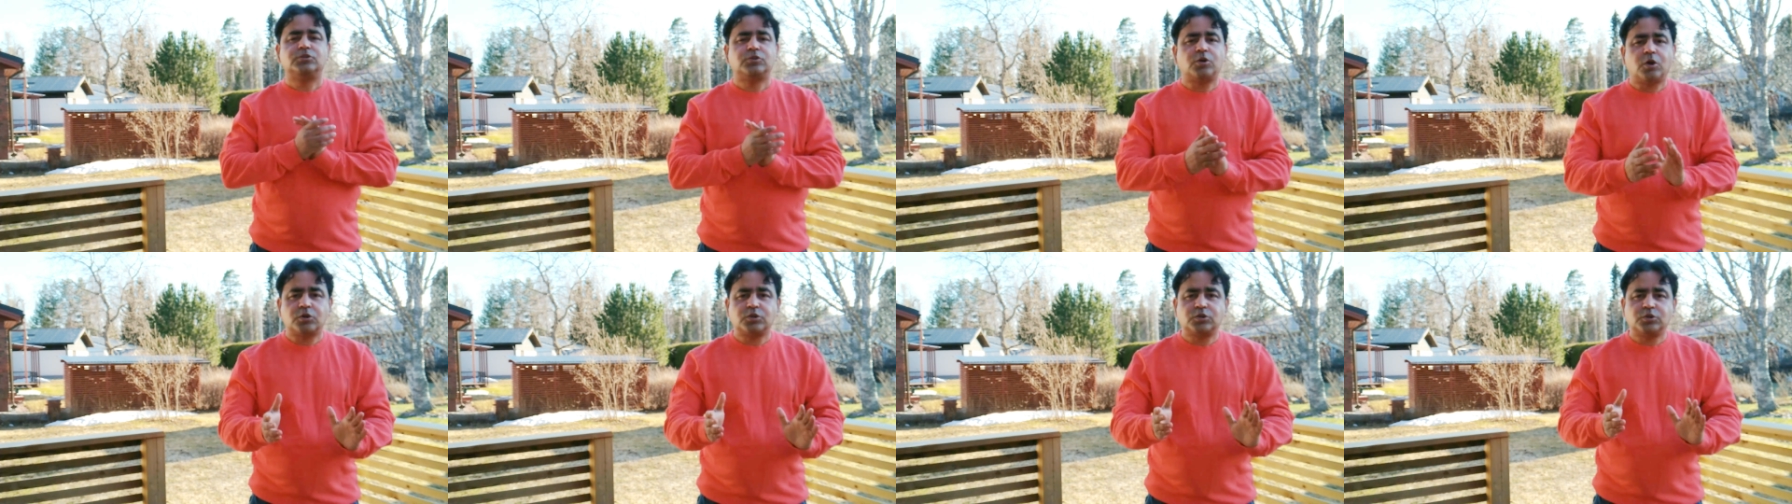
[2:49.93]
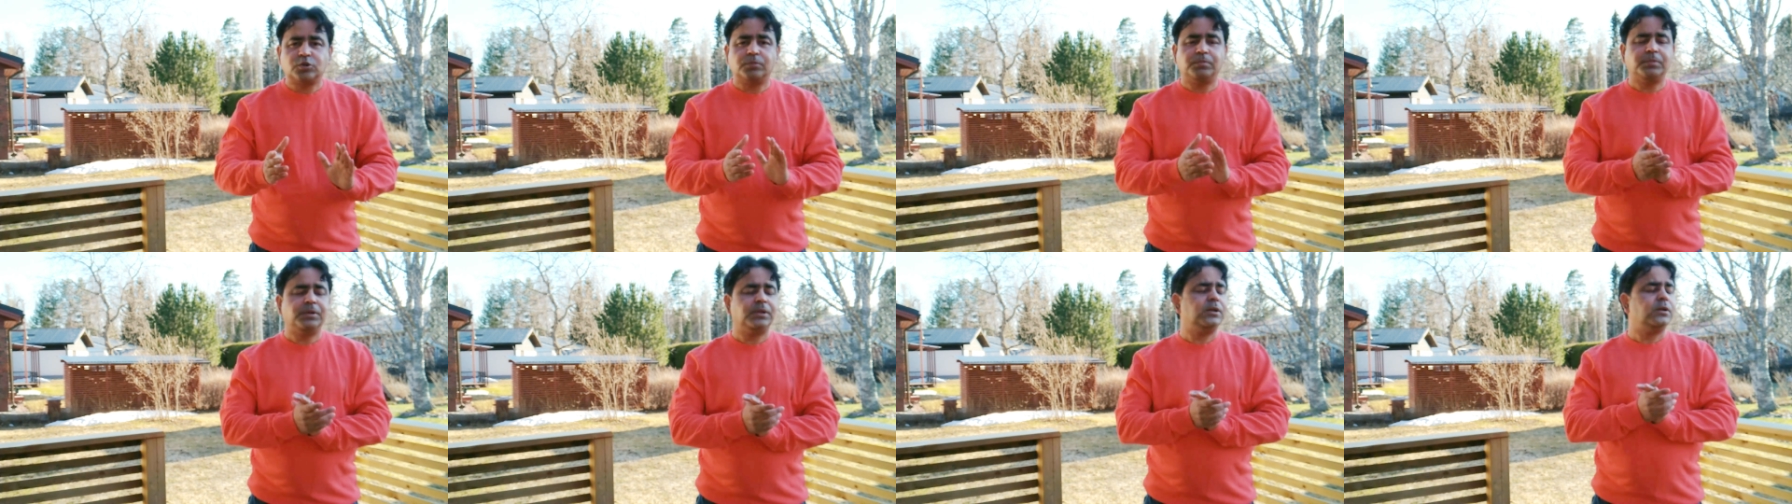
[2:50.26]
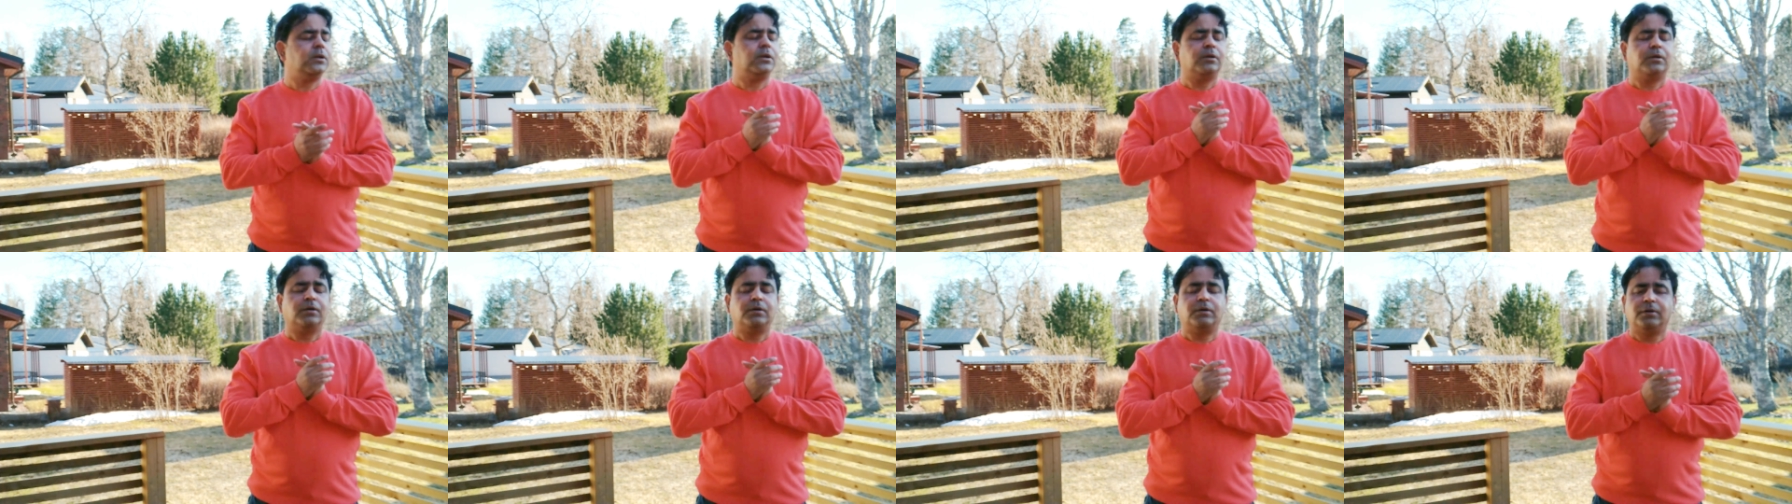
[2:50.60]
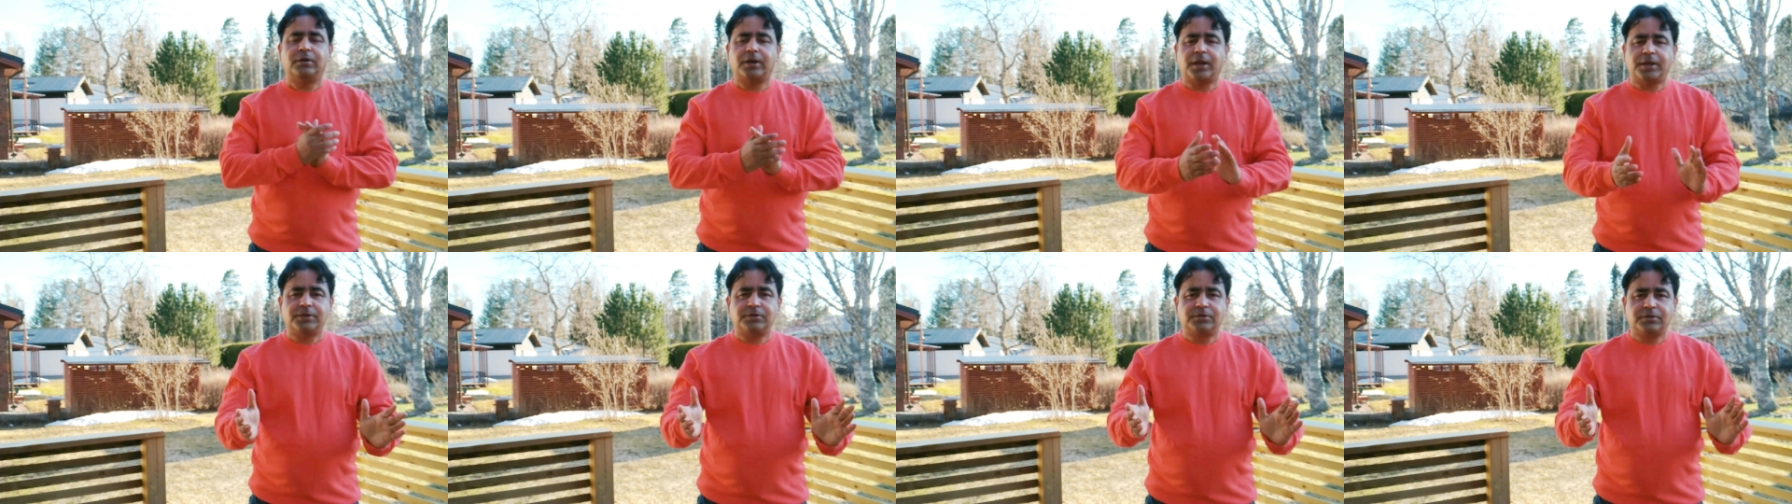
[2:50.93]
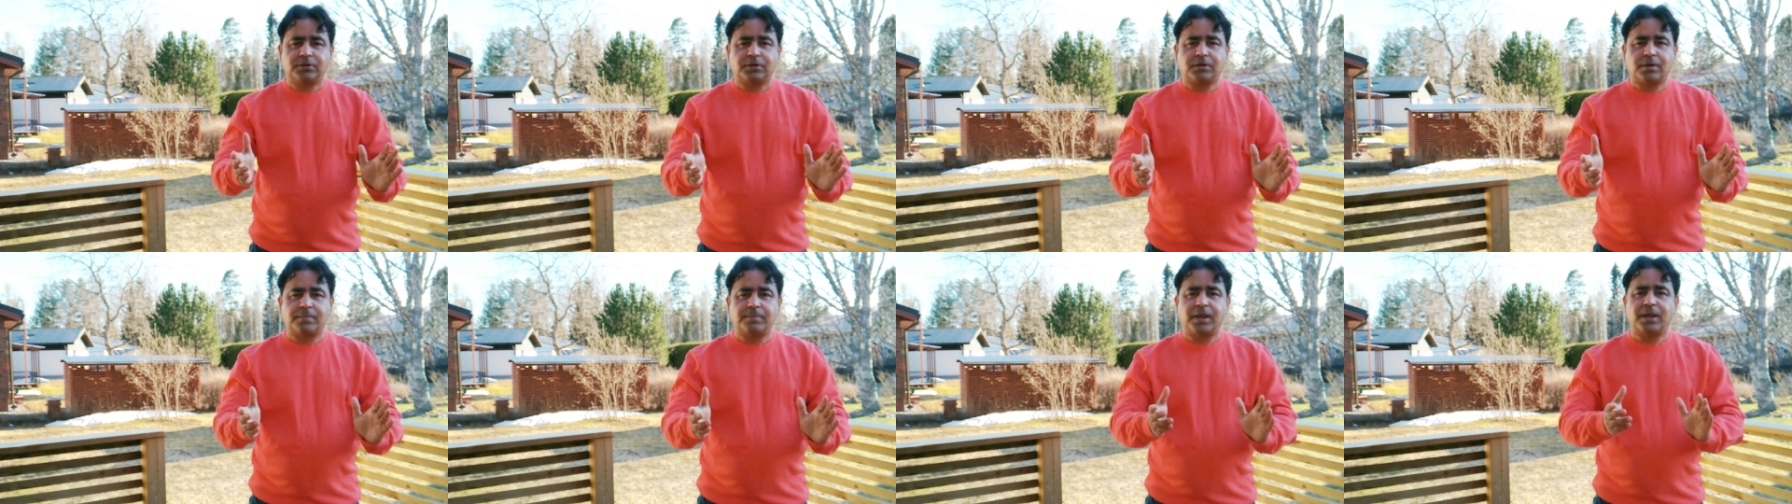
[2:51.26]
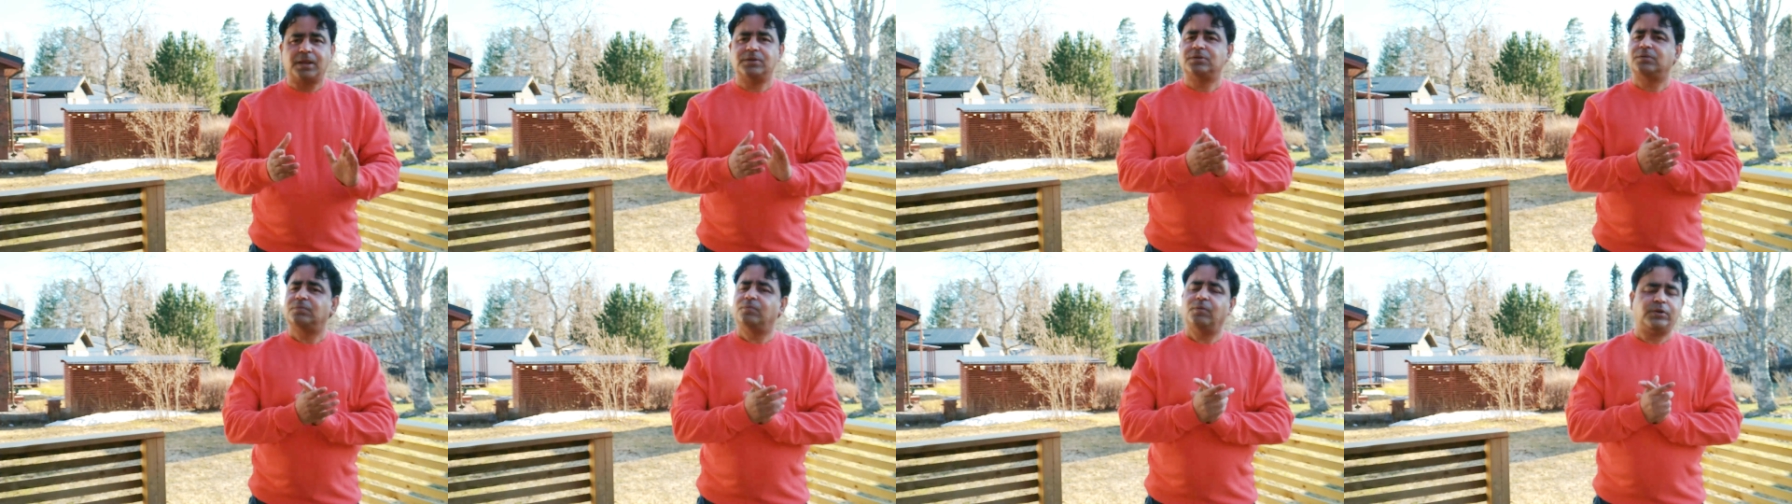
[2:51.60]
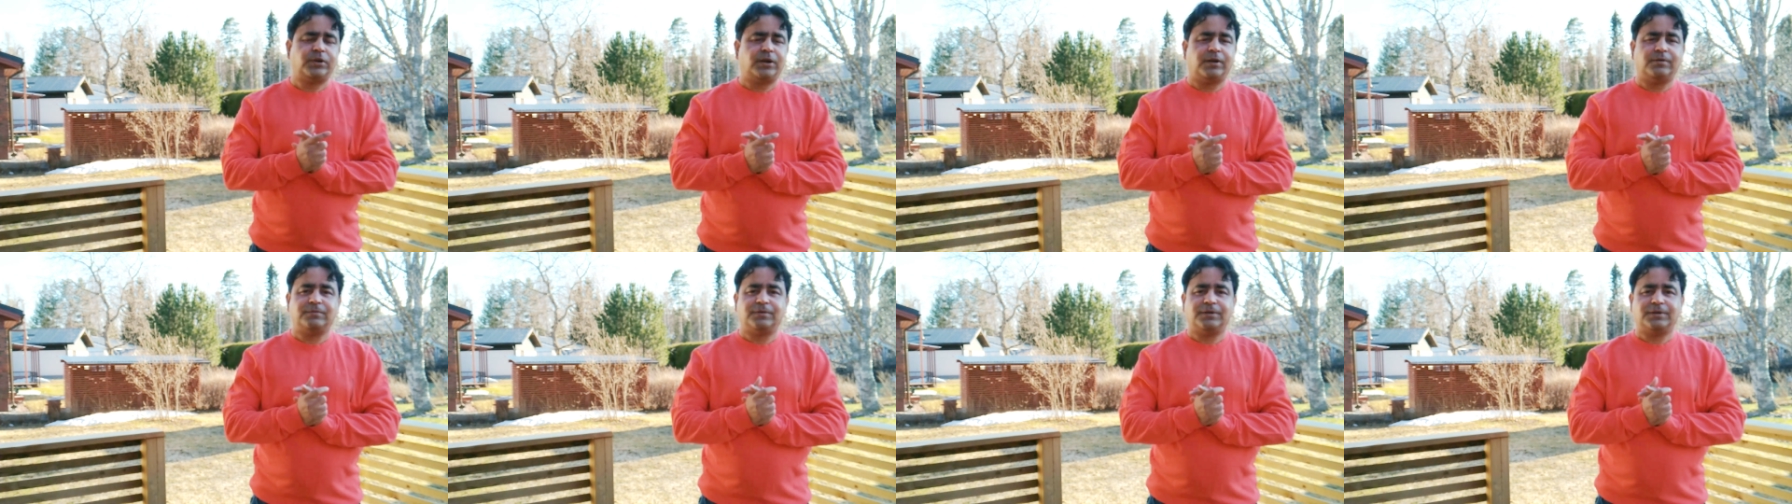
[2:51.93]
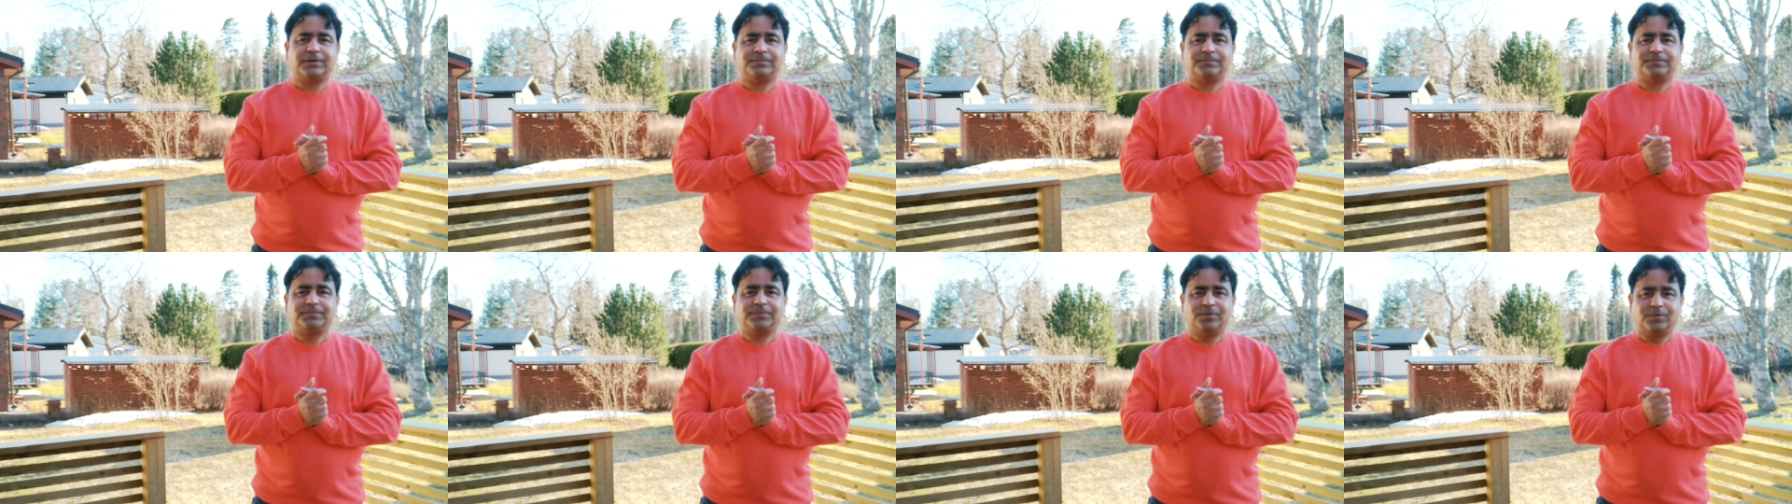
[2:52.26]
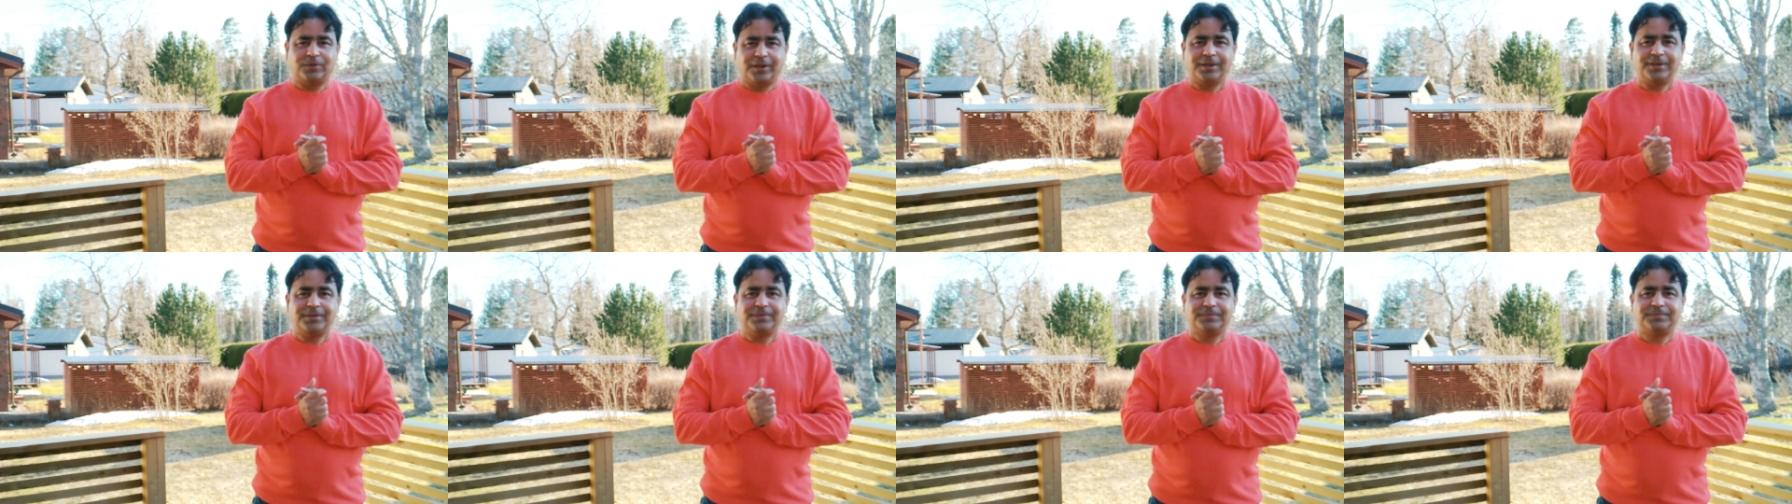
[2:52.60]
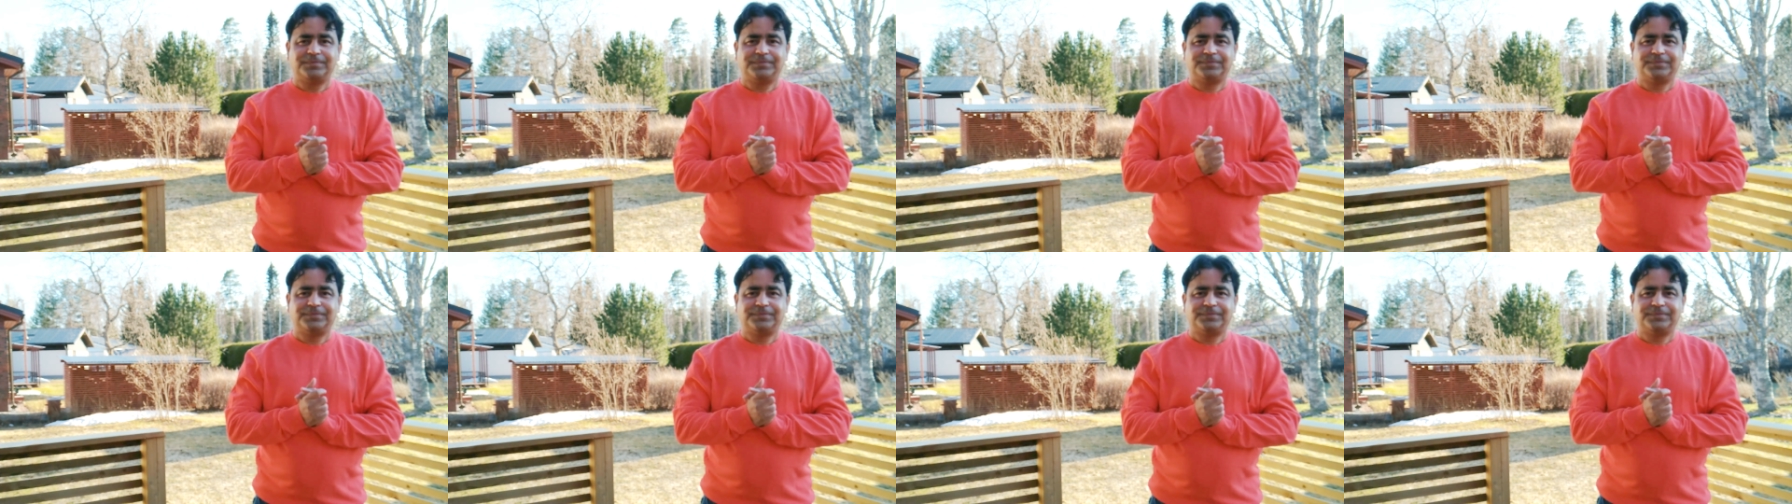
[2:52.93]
talk to me, write a comment, whatever, okay?